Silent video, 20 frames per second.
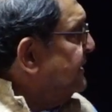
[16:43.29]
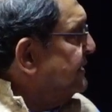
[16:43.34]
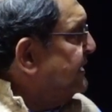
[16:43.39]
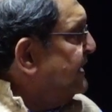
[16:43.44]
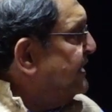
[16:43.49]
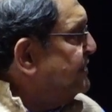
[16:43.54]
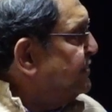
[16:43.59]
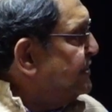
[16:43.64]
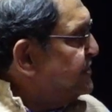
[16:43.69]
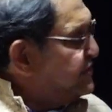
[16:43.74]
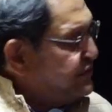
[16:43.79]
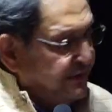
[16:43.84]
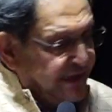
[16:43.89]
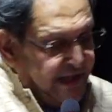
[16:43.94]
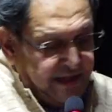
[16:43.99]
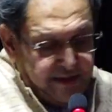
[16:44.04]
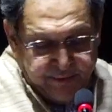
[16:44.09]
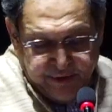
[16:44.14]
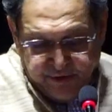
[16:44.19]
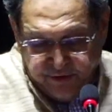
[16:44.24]
There is also the
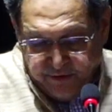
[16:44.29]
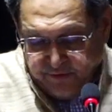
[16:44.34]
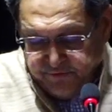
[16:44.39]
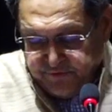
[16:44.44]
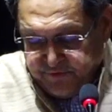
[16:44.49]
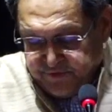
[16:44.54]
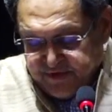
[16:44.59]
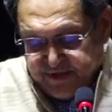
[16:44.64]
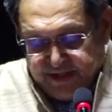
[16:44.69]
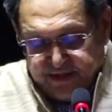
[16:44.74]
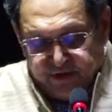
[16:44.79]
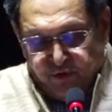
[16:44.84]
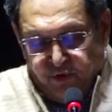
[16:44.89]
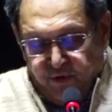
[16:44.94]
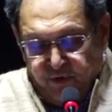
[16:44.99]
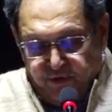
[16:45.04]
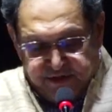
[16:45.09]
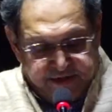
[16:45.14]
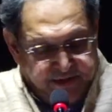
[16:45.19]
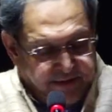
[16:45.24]
element of
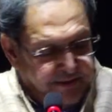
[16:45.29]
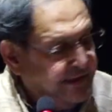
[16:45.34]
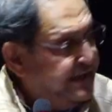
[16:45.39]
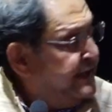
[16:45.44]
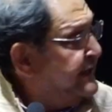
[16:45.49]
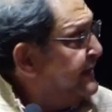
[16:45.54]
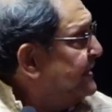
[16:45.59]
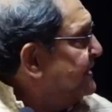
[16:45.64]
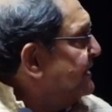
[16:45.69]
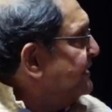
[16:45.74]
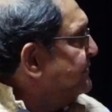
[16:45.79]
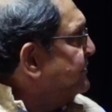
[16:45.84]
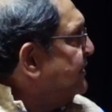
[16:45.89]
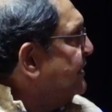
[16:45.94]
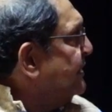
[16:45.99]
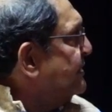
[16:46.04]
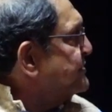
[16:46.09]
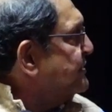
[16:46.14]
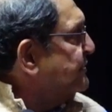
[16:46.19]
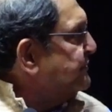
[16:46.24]
psychology in Indian
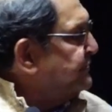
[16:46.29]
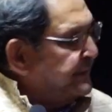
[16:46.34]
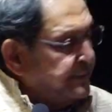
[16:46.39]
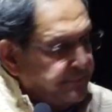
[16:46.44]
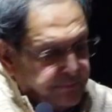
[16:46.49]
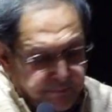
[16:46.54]
philosophy.